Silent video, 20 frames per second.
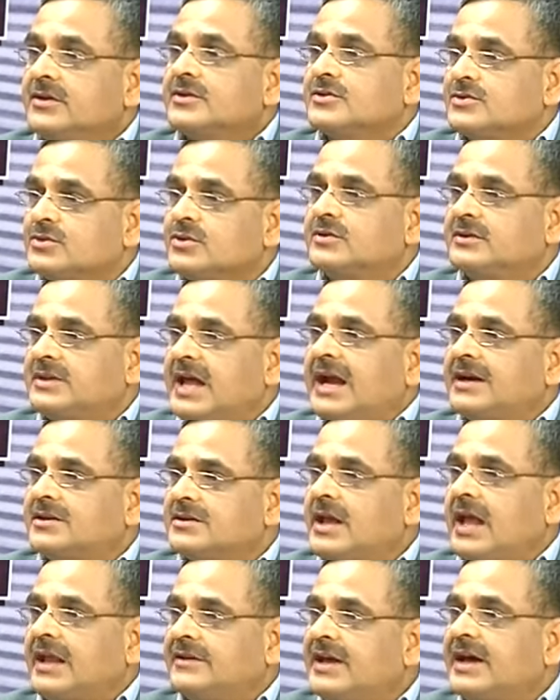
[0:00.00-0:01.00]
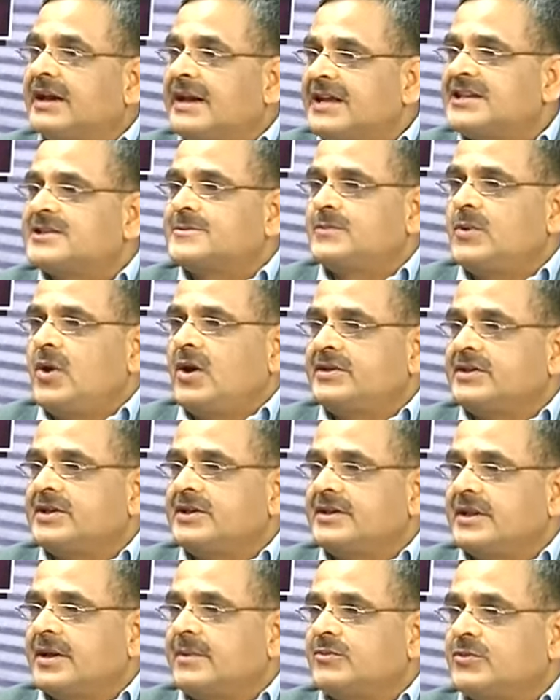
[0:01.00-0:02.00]
So that they are exploiting
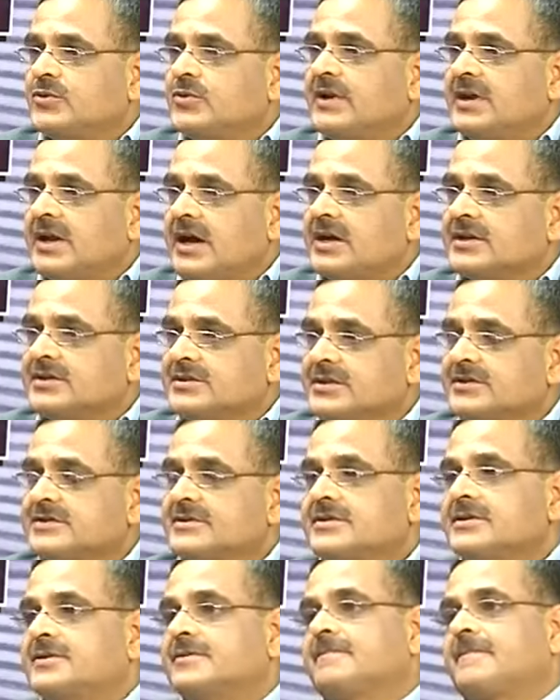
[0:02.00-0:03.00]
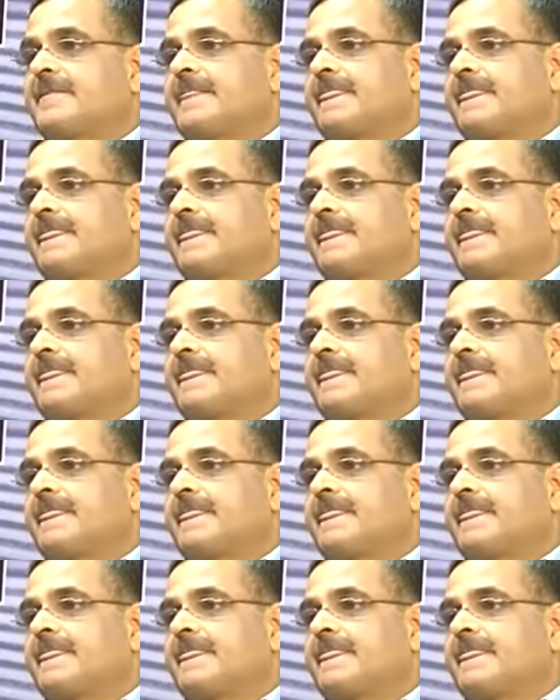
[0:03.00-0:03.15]
them to a large extent.